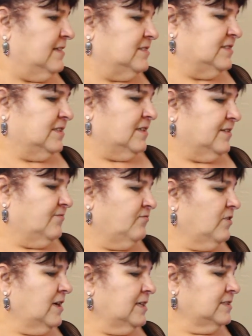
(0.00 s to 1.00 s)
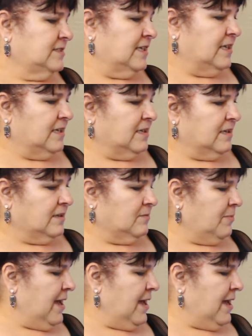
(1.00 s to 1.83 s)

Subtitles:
it's on the front and on the